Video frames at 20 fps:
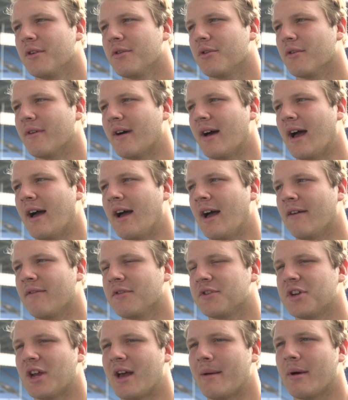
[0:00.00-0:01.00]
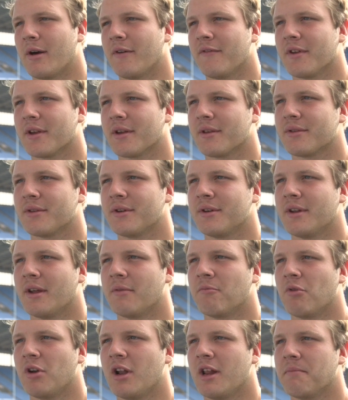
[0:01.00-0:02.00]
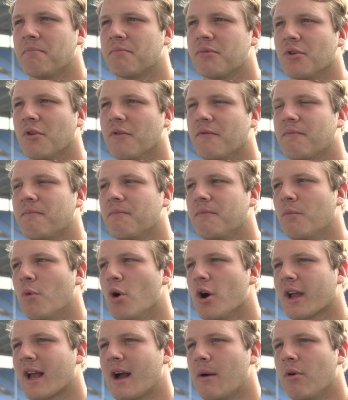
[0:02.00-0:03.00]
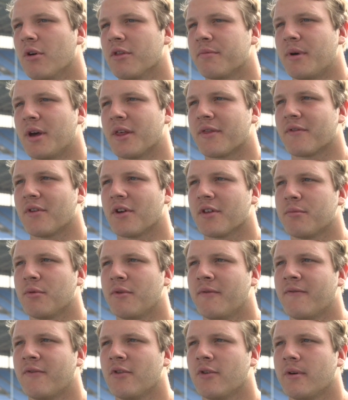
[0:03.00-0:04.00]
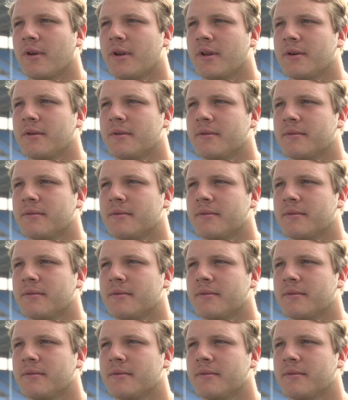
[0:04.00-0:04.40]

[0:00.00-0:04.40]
sort of have a chat about things and really sort of work out what's best for us moving forward.